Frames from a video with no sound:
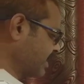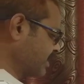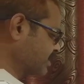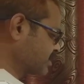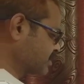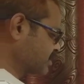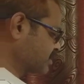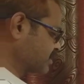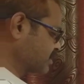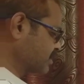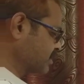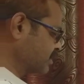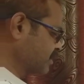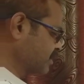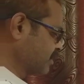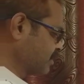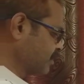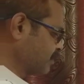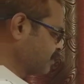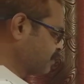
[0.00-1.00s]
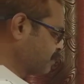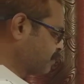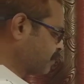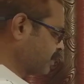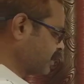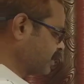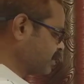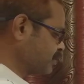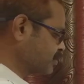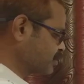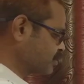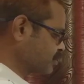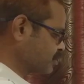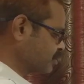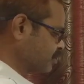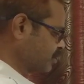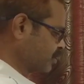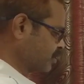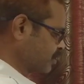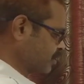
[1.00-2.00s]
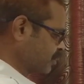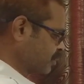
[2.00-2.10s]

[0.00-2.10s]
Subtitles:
x plus